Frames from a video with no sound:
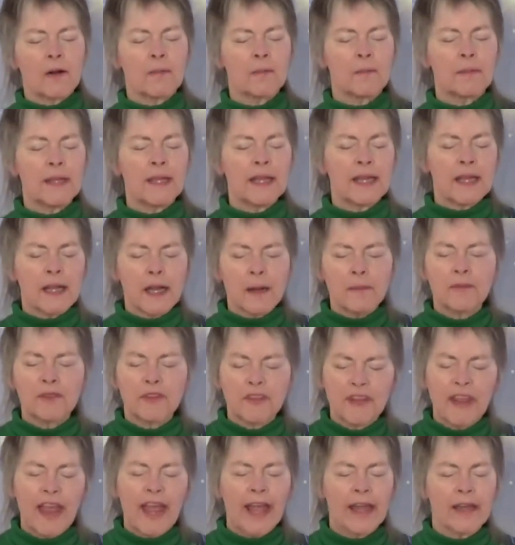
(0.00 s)
being
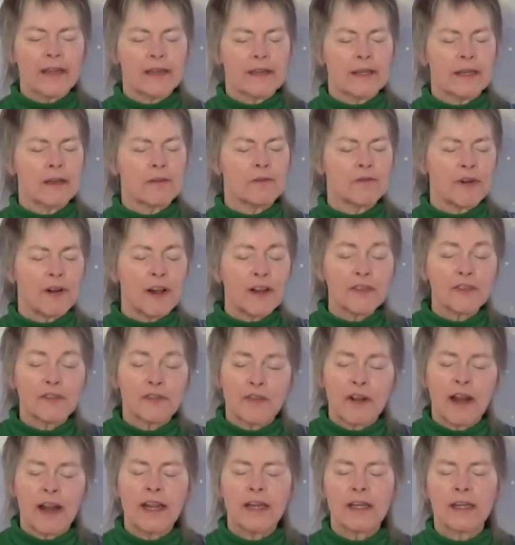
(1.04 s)
upset and
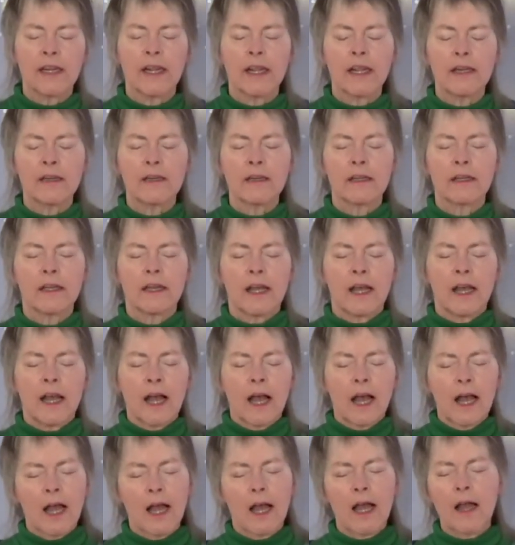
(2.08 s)
frustrated,
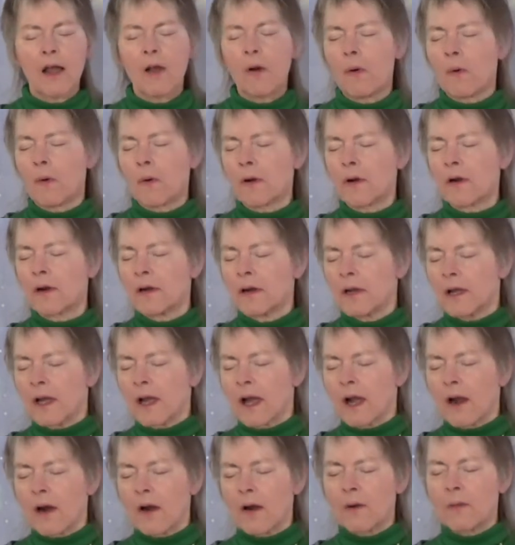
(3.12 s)
or
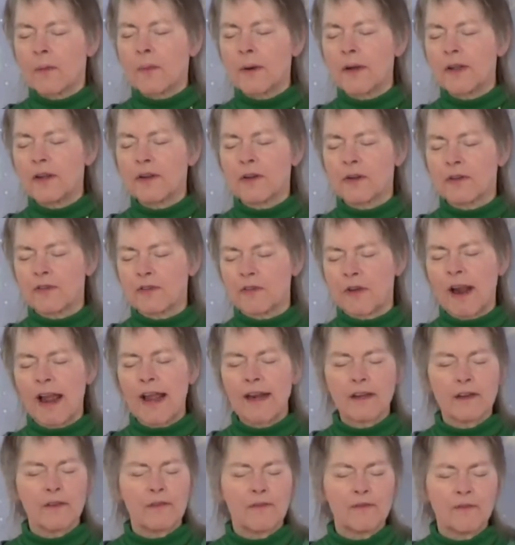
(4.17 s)
when you're
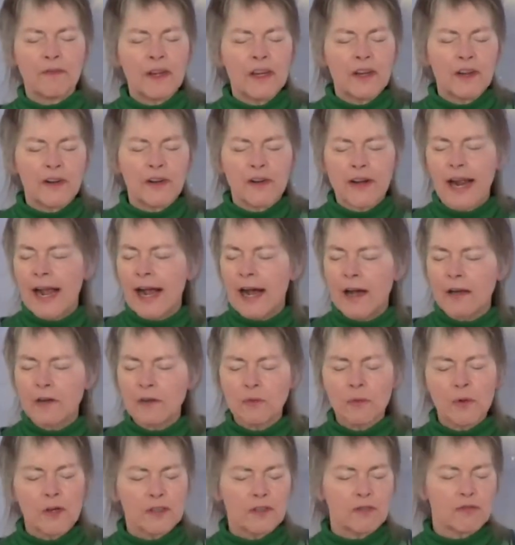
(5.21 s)
trying to figure
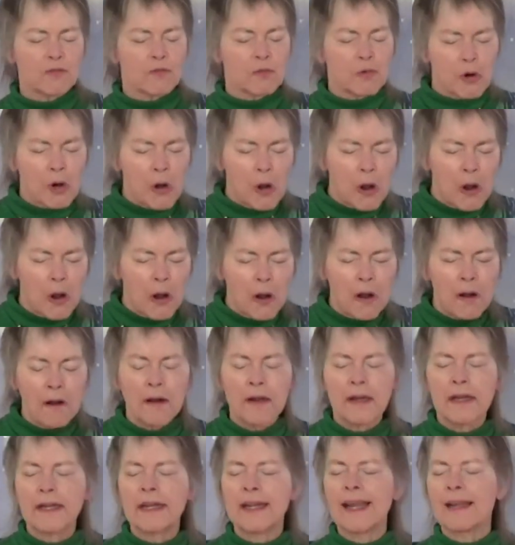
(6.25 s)
out what's
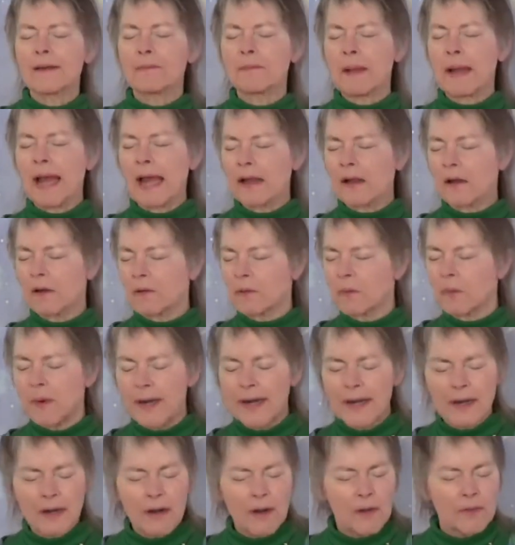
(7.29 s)
wrong and get back on
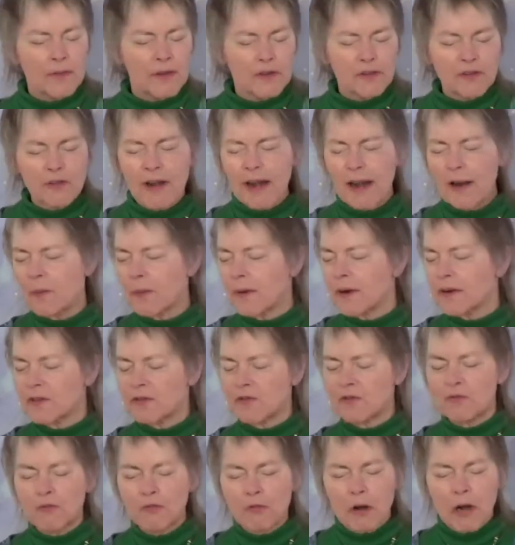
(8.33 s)
the track where
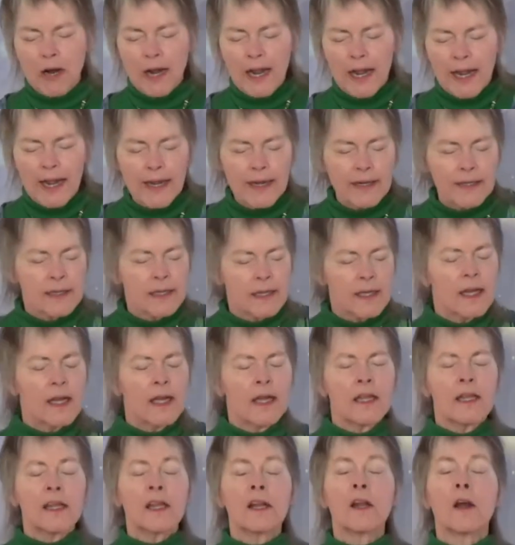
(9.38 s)
it's right,
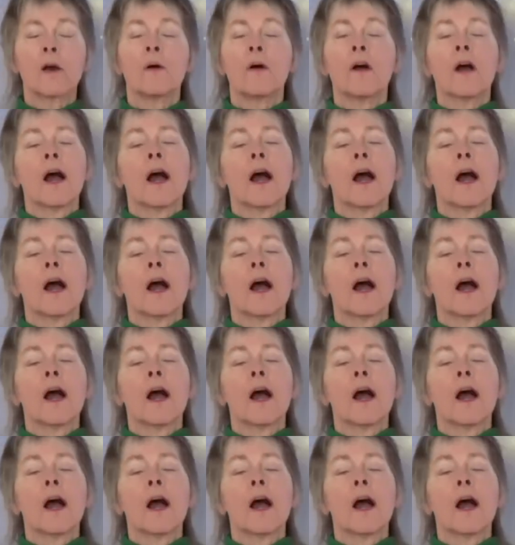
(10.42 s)
the